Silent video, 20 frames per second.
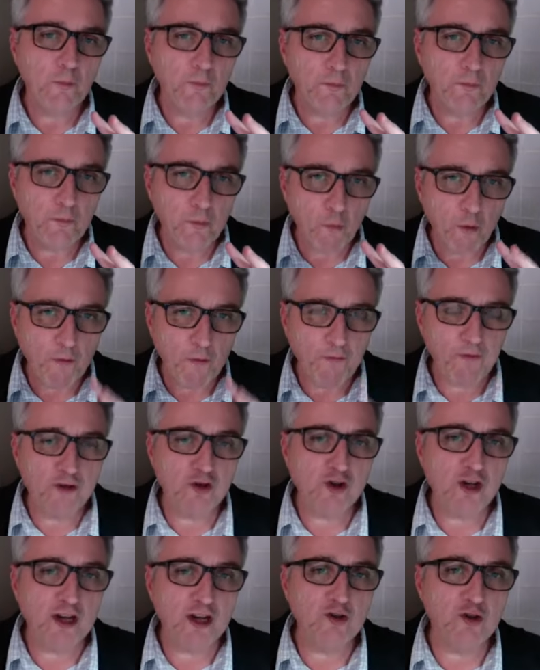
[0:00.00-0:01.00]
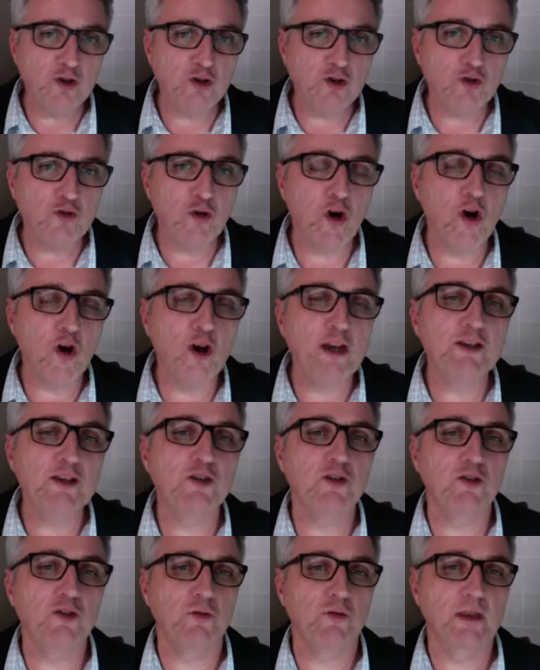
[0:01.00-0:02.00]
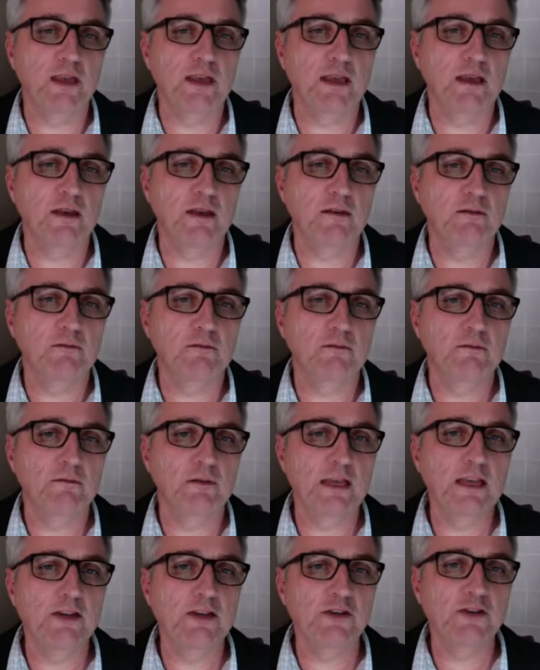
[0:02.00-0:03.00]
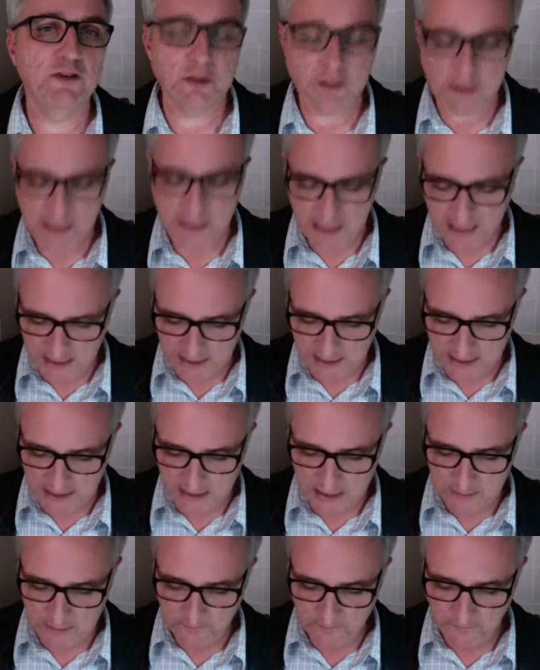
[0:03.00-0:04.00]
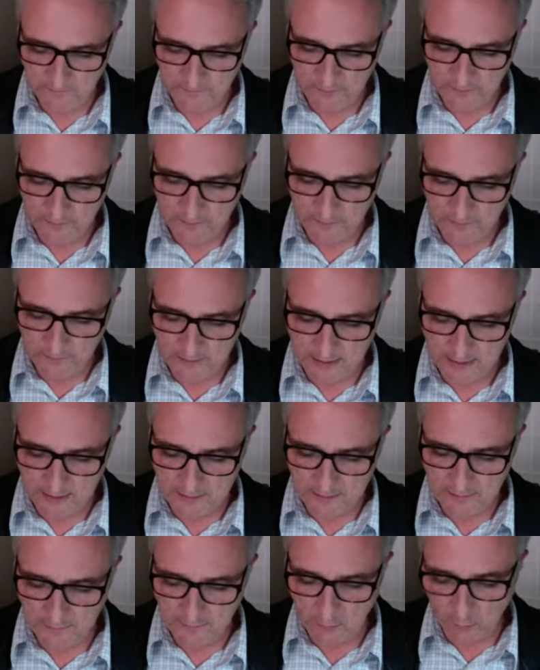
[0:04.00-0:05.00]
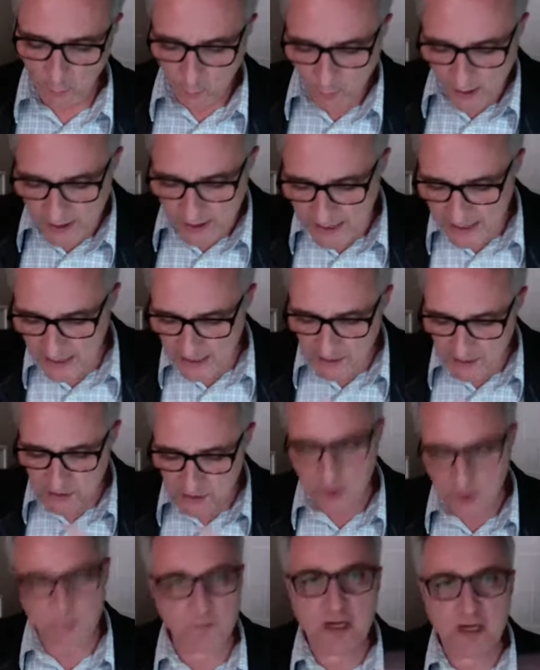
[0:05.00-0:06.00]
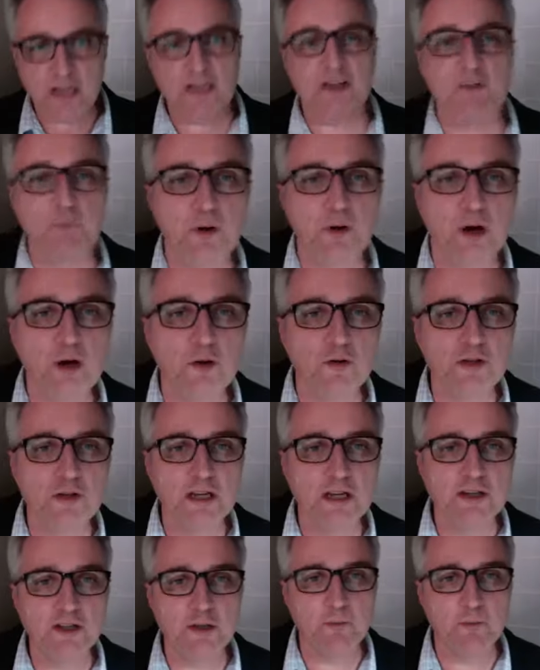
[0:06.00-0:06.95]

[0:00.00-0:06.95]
what the judge is trying to do here is to say that on the one hand, it's an objective process.